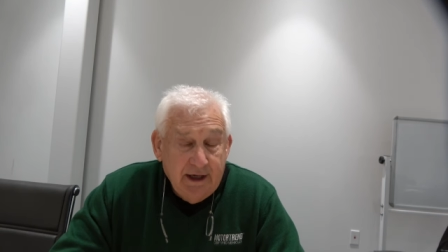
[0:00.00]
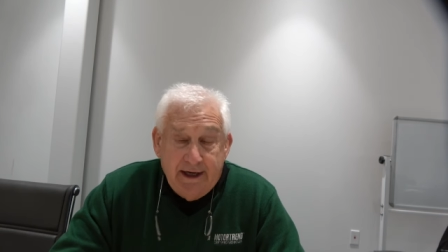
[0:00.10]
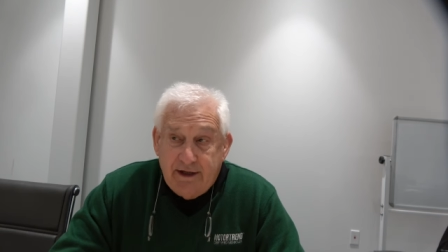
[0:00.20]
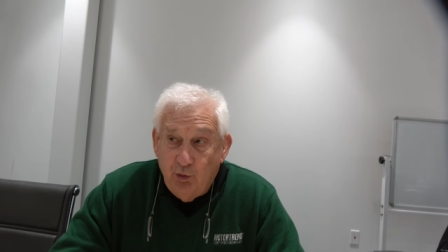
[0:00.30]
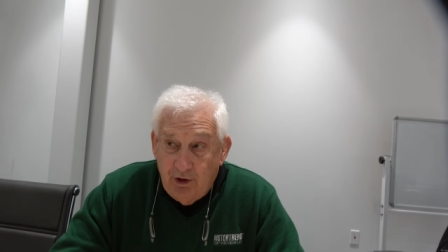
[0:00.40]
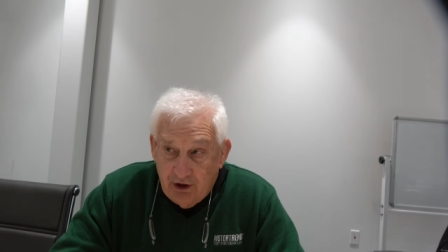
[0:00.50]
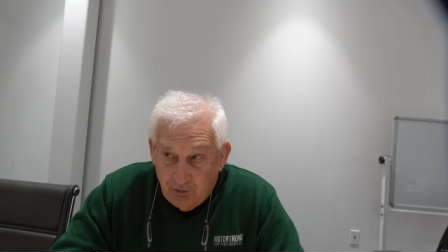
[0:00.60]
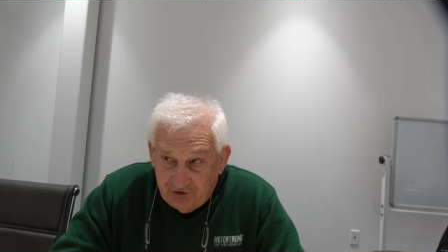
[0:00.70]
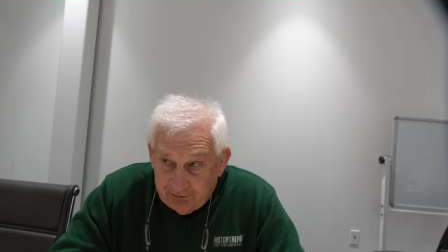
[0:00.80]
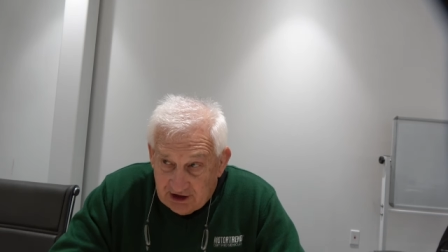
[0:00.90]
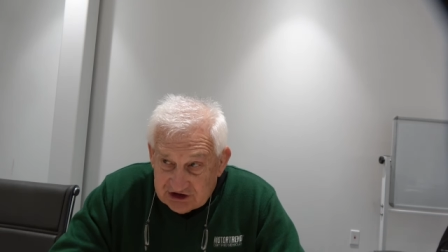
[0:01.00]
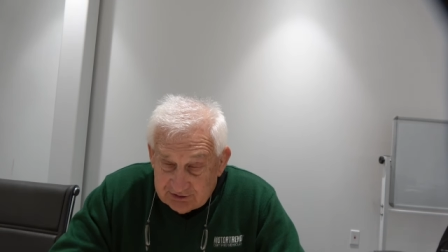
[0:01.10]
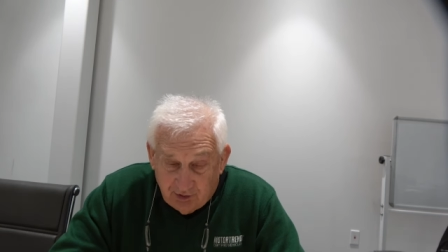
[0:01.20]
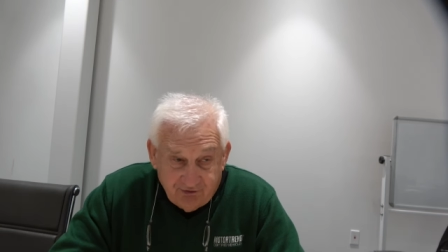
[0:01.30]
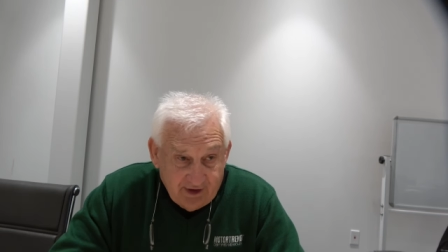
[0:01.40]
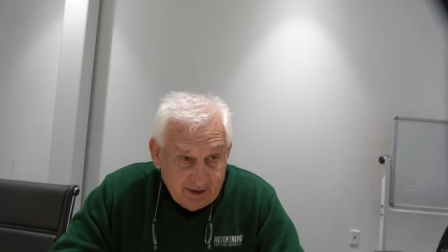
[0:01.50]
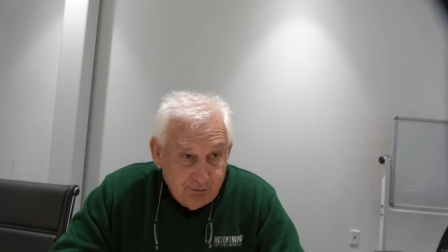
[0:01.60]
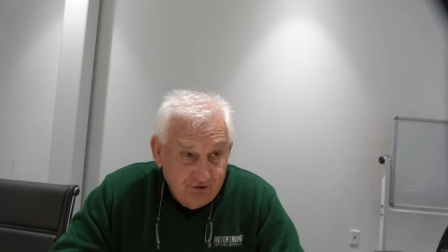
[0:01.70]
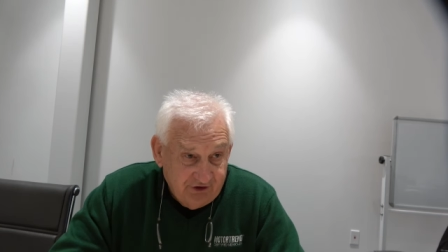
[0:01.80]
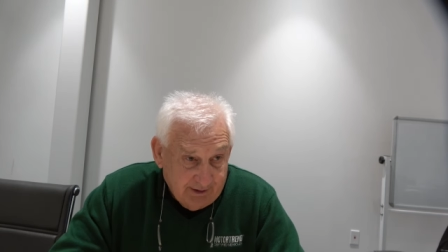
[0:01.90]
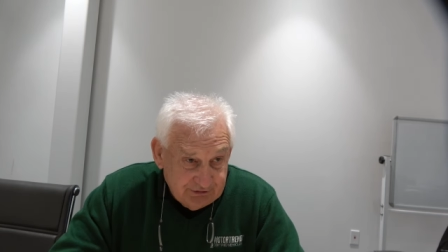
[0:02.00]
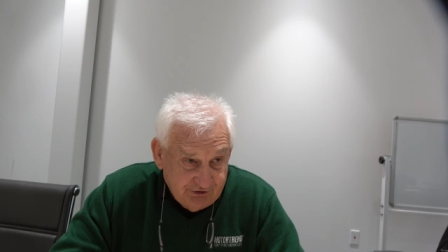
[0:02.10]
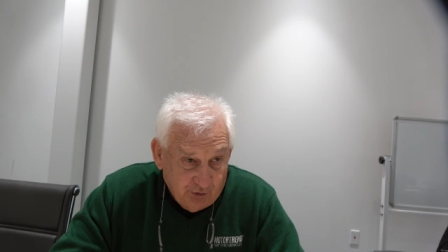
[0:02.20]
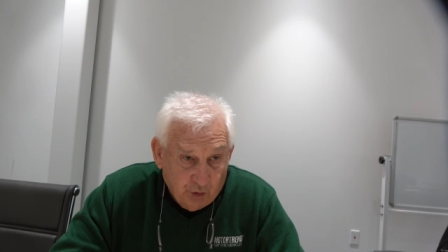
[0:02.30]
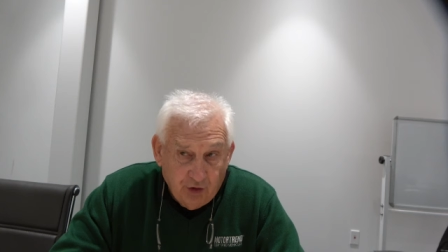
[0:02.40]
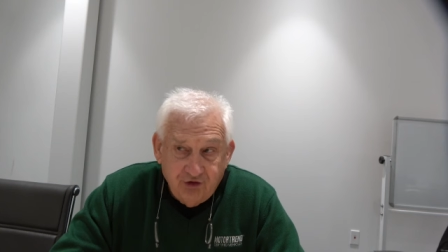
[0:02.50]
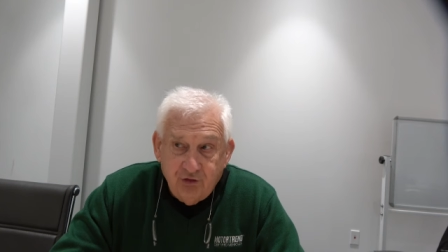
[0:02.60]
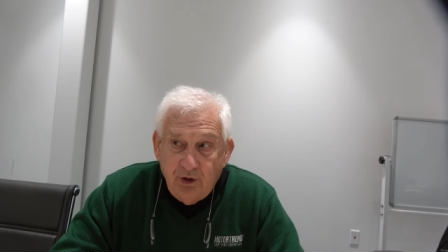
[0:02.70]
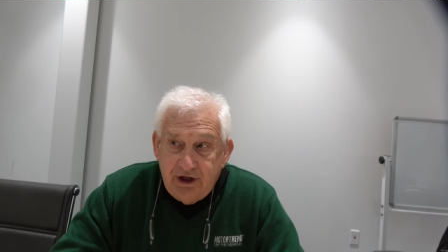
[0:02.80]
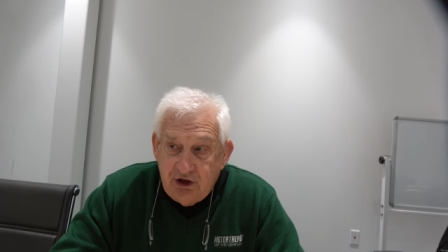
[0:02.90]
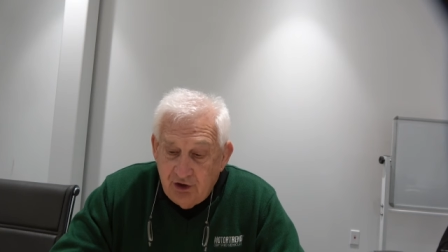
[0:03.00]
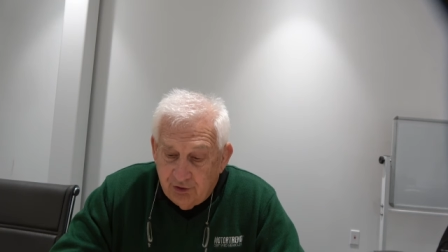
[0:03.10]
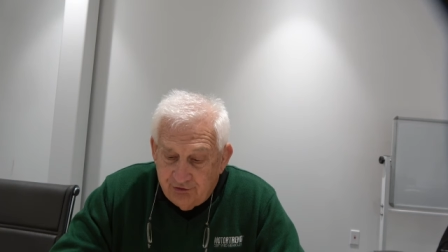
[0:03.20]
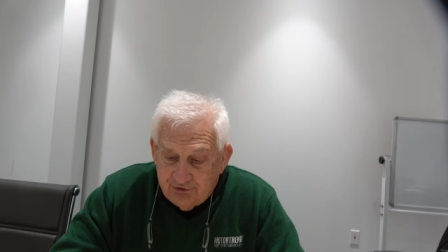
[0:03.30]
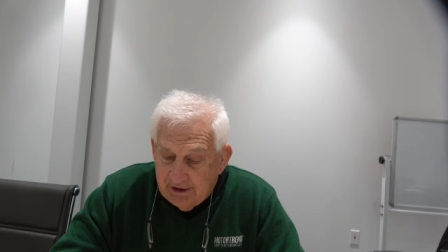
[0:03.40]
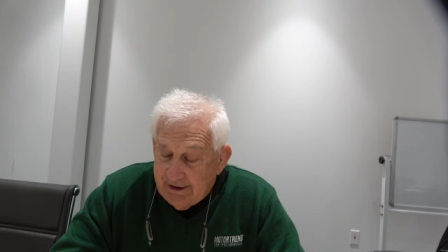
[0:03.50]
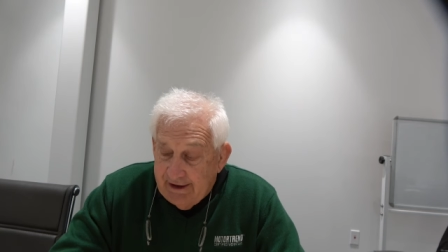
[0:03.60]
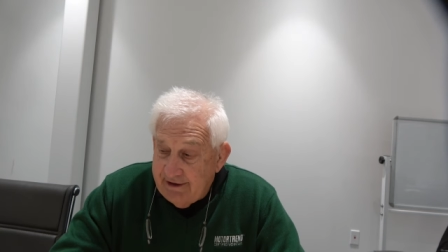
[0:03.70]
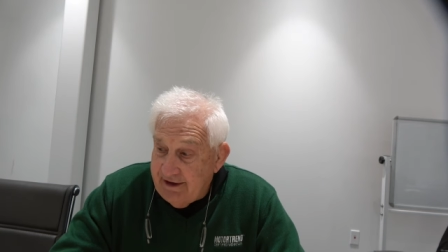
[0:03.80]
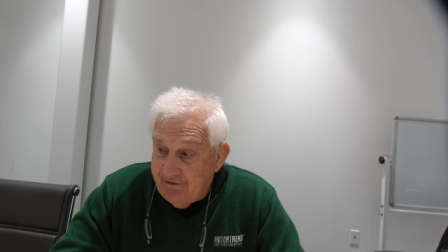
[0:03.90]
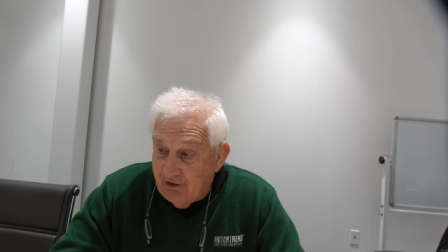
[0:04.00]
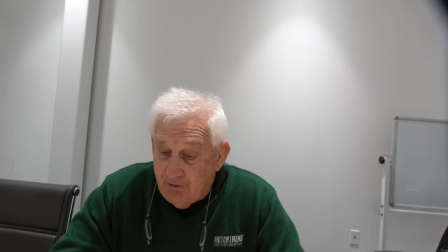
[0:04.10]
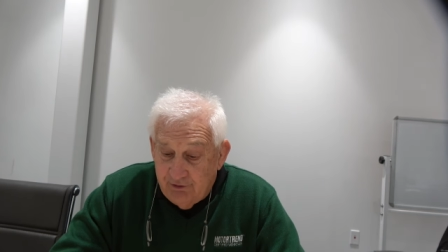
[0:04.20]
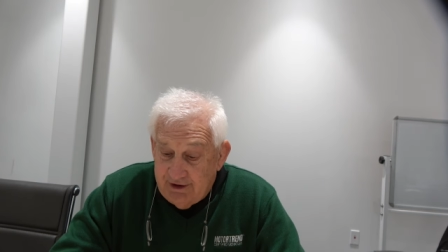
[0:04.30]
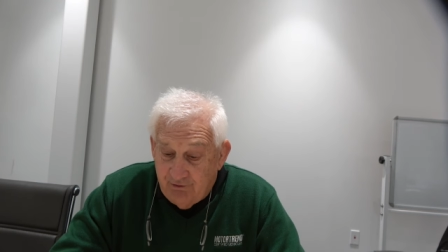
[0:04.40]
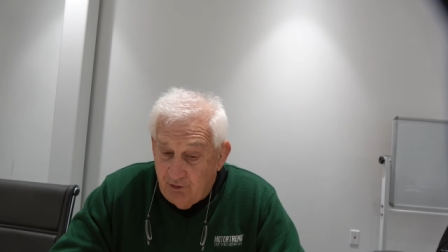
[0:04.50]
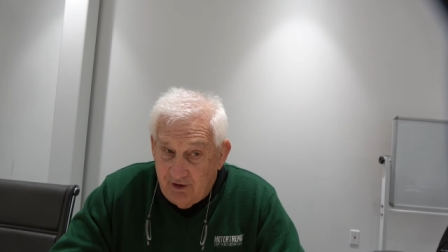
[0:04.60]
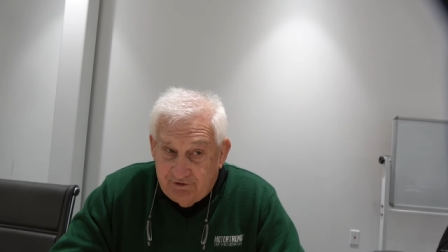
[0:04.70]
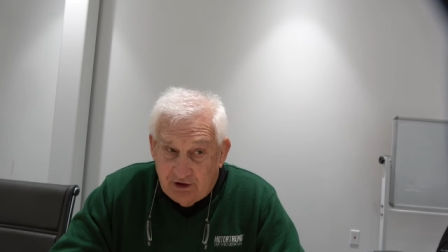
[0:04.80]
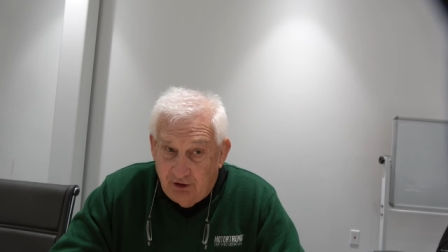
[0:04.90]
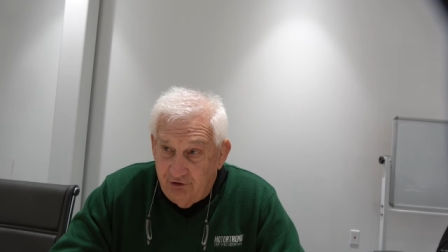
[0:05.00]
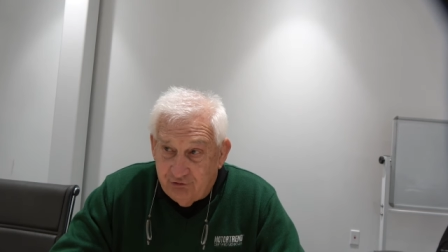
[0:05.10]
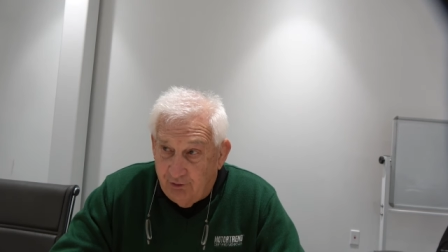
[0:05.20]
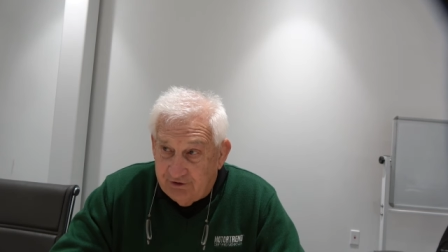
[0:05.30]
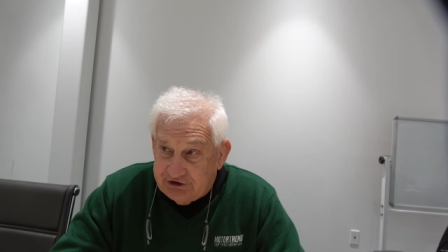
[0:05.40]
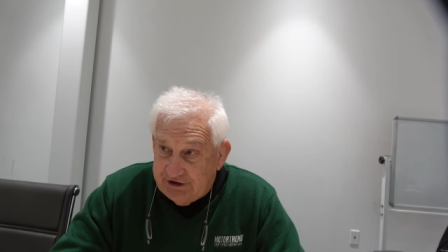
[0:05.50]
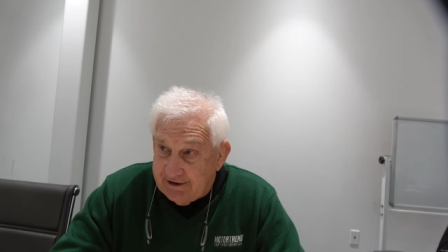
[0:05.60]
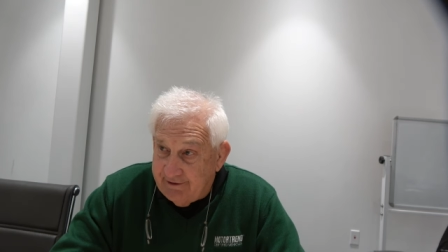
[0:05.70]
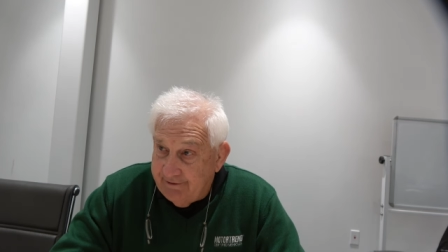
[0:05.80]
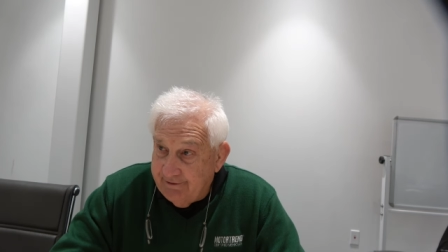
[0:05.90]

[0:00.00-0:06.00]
And we're responsible for that perception, the words we use. And neither, neither one of you closed worth a shit.